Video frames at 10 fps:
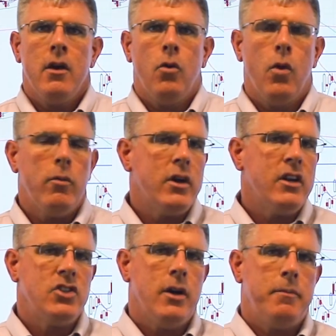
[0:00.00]
What we're going
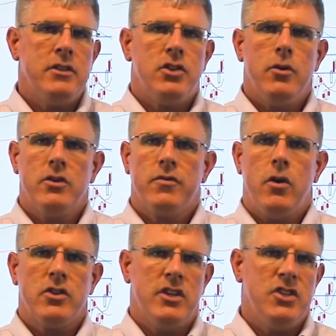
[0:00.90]
to jump into as
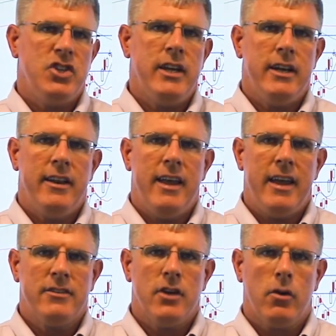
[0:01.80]
far as the agenda today
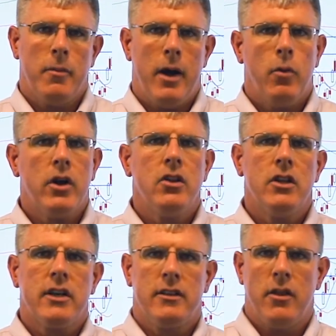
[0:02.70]
and talk about, we're going to
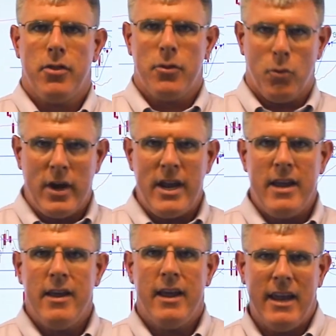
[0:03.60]
look at the
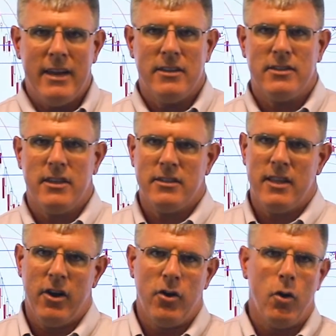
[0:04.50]
three indices
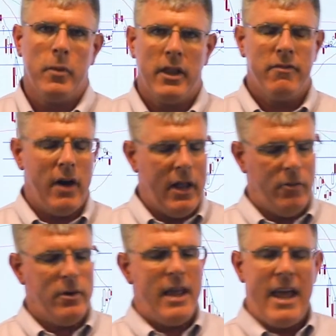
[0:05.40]
that are normally
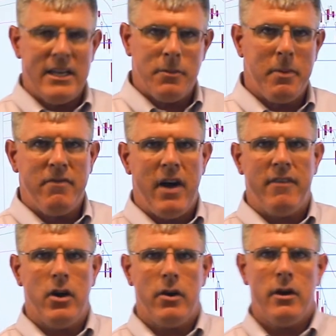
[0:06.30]
followed: S&P
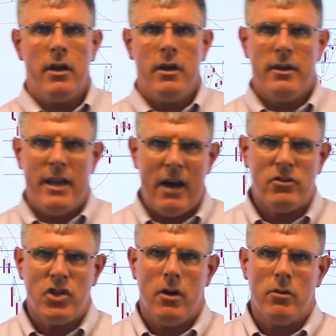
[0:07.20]
500, Dow
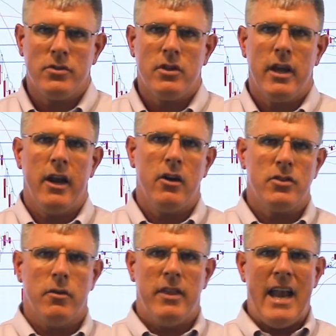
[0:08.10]
Jones, and
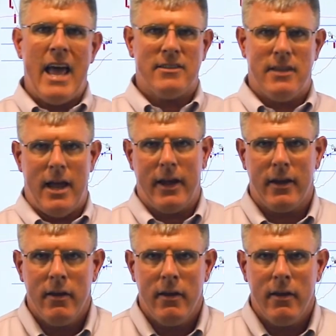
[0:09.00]
also the NASDAQ.